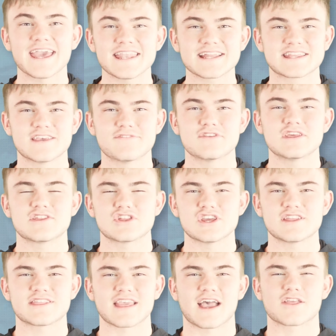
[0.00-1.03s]
and activity
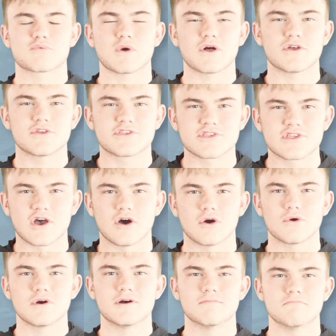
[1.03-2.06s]
sheets as well as
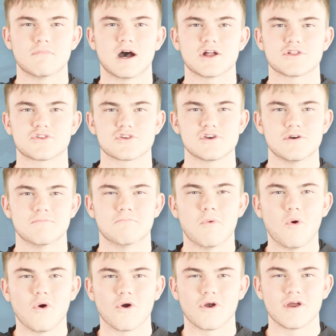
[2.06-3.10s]
so much
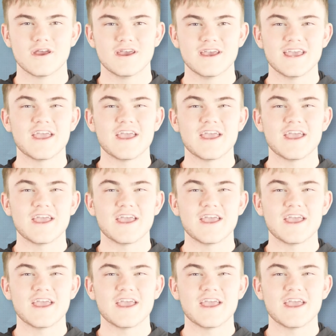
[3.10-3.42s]
more.